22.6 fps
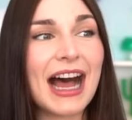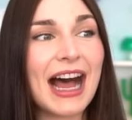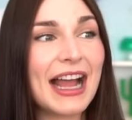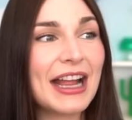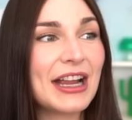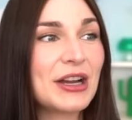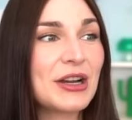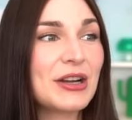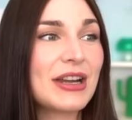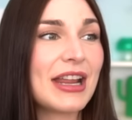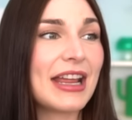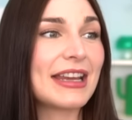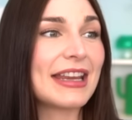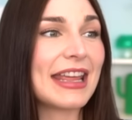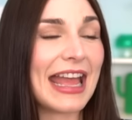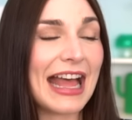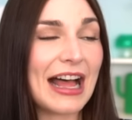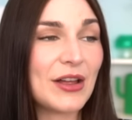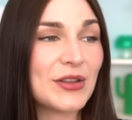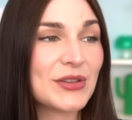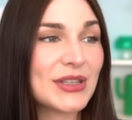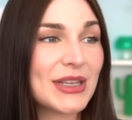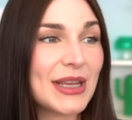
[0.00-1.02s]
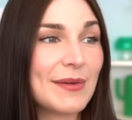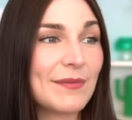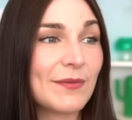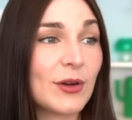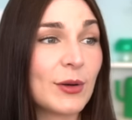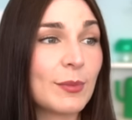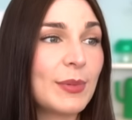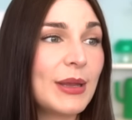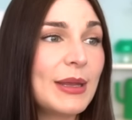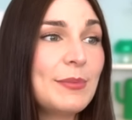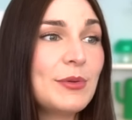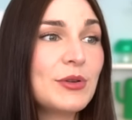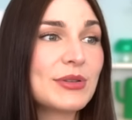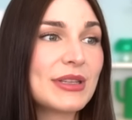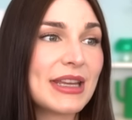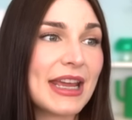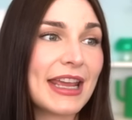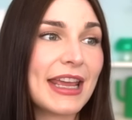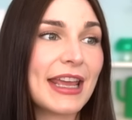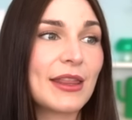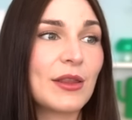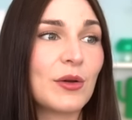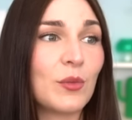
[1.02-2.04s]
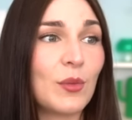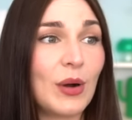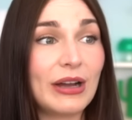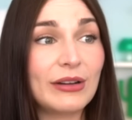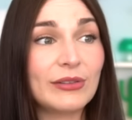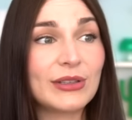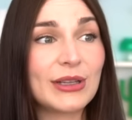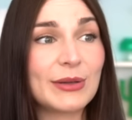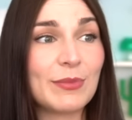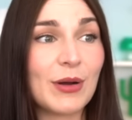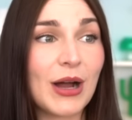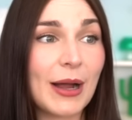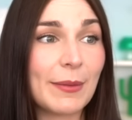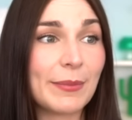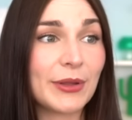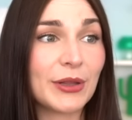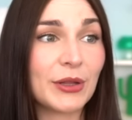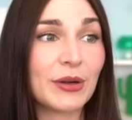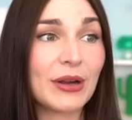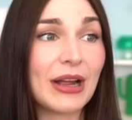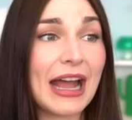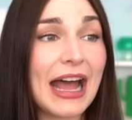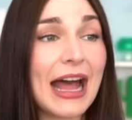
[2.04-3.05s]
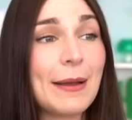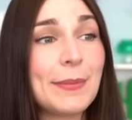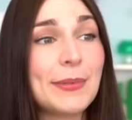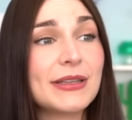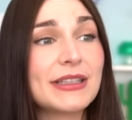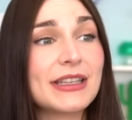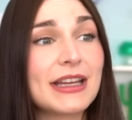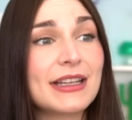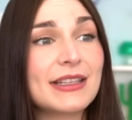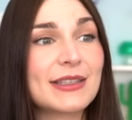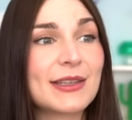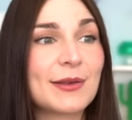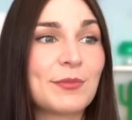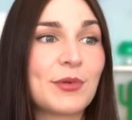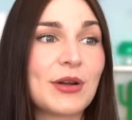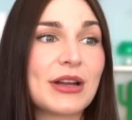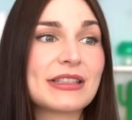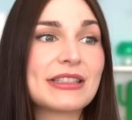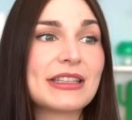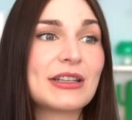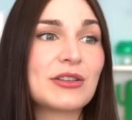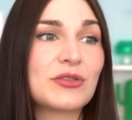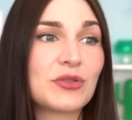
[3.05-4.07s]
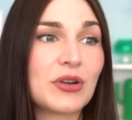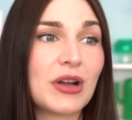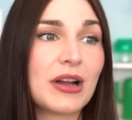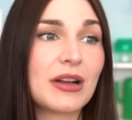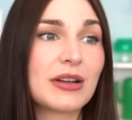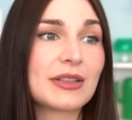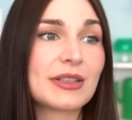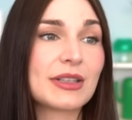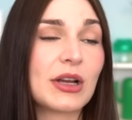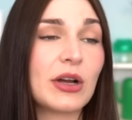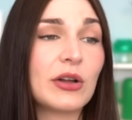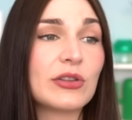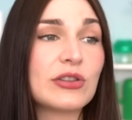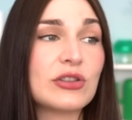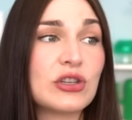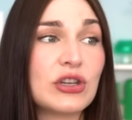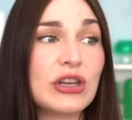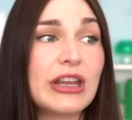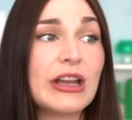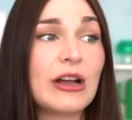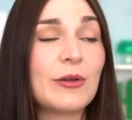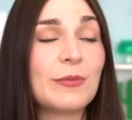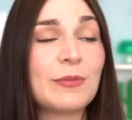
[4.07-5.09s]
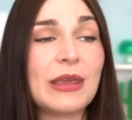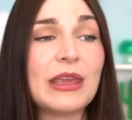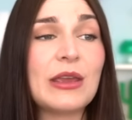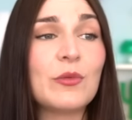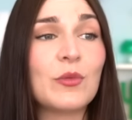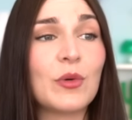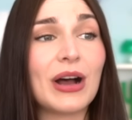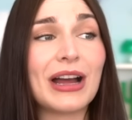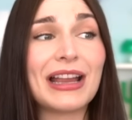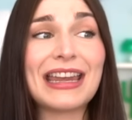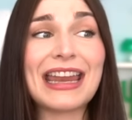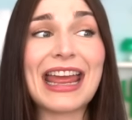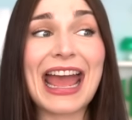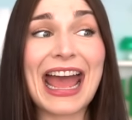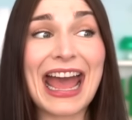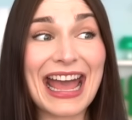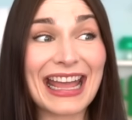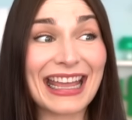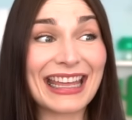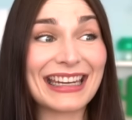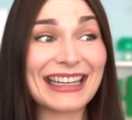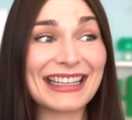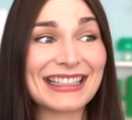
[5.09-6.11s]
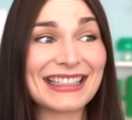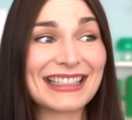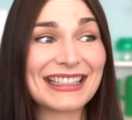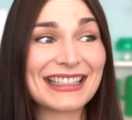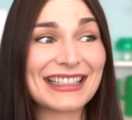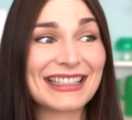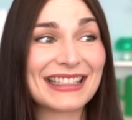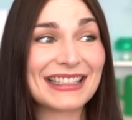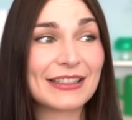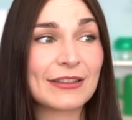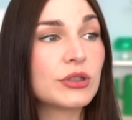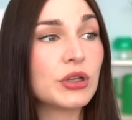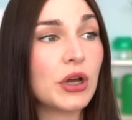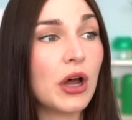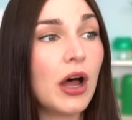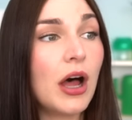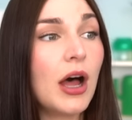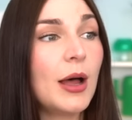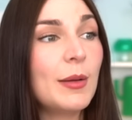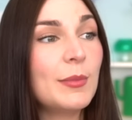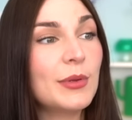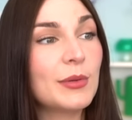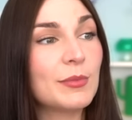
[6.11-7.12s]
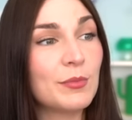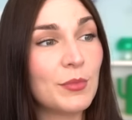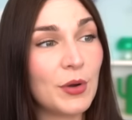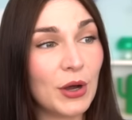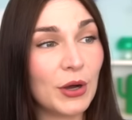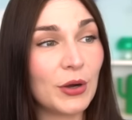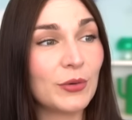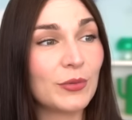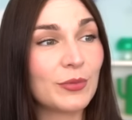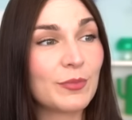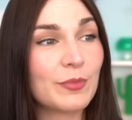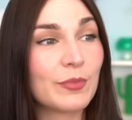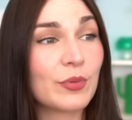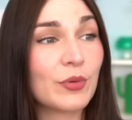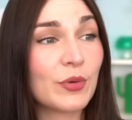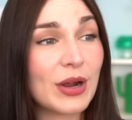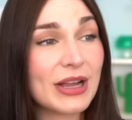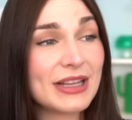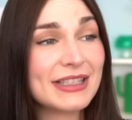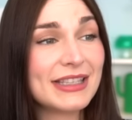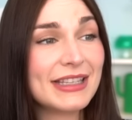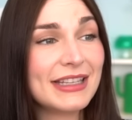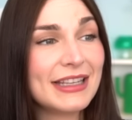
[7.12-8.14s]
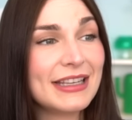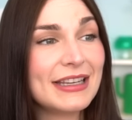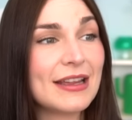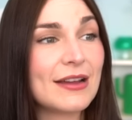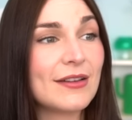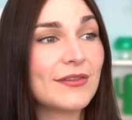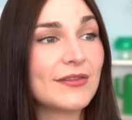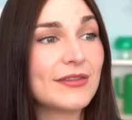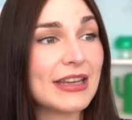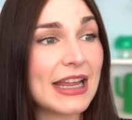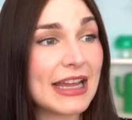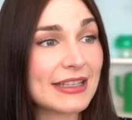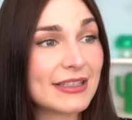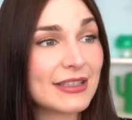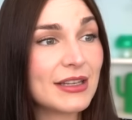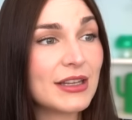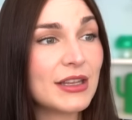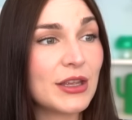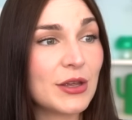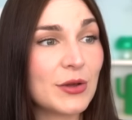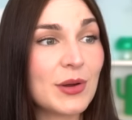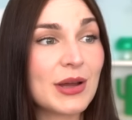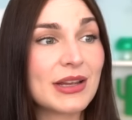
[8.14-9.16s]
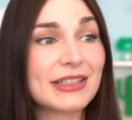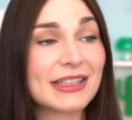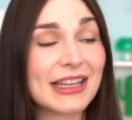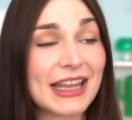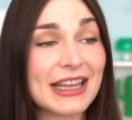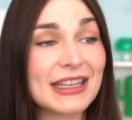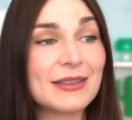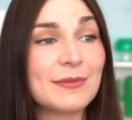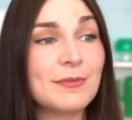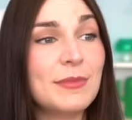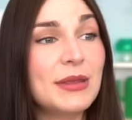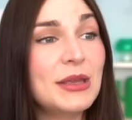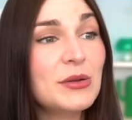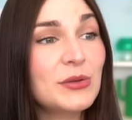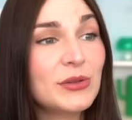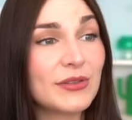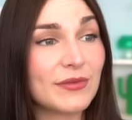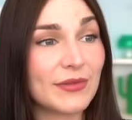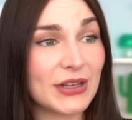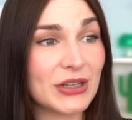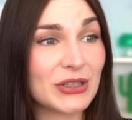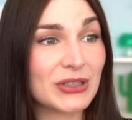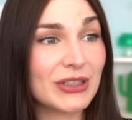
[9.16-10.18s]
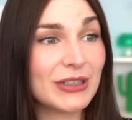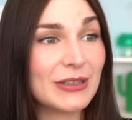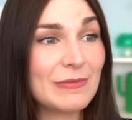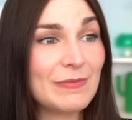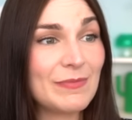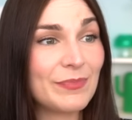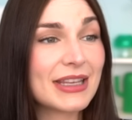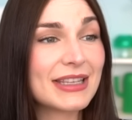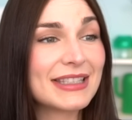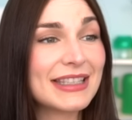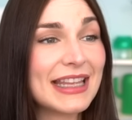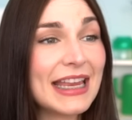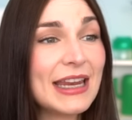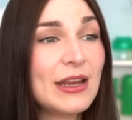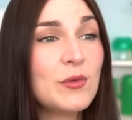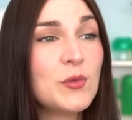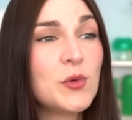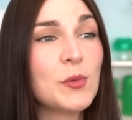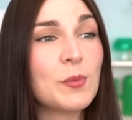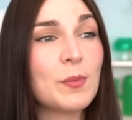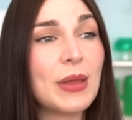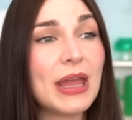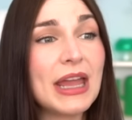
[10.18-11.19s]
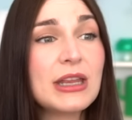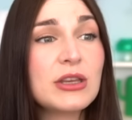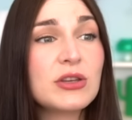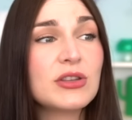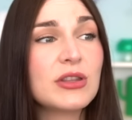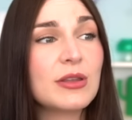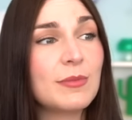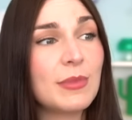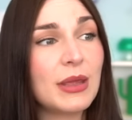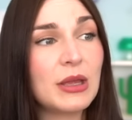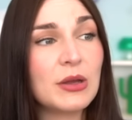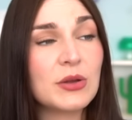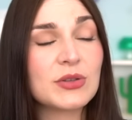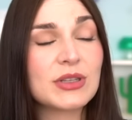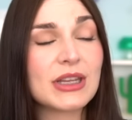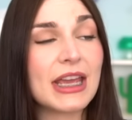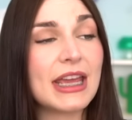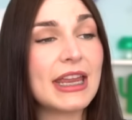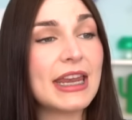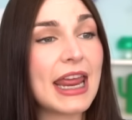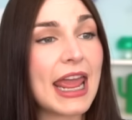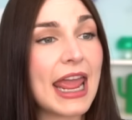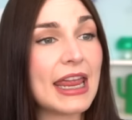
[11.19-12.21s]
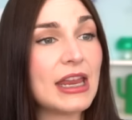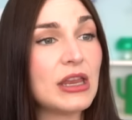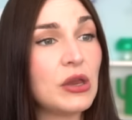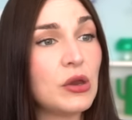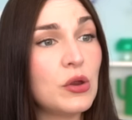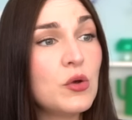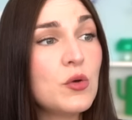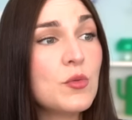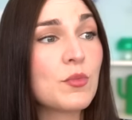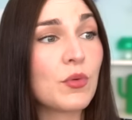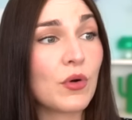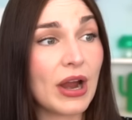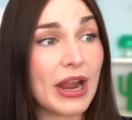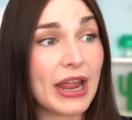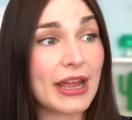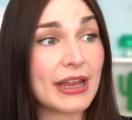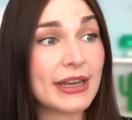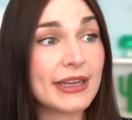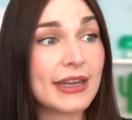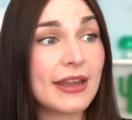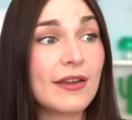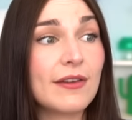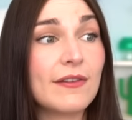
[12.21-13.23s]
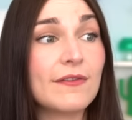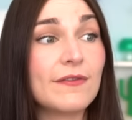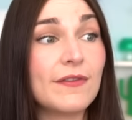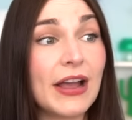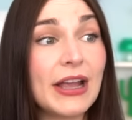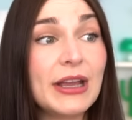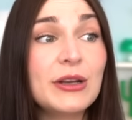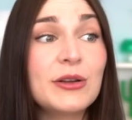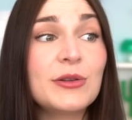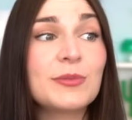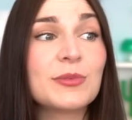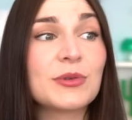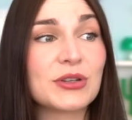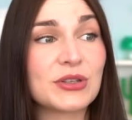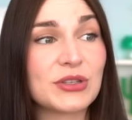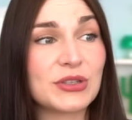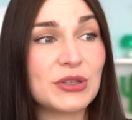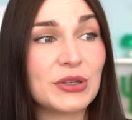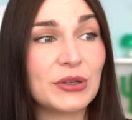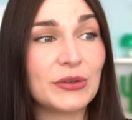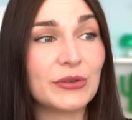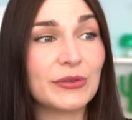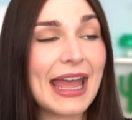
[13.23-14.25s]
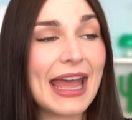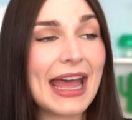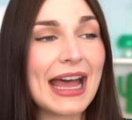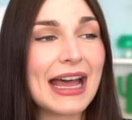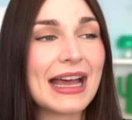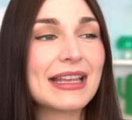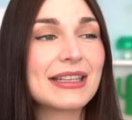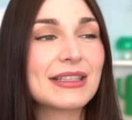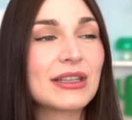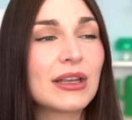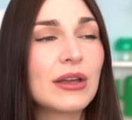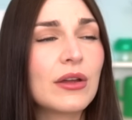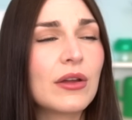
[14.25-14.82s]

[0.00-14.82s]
iron, and calcium for people taking the wildly popular appetite-suppressing drugs called GLP-1 agonists. Tom Moe, president of Nestle USA's meal division, said it will pitch the meals in a new brand, Vital Pursuit, as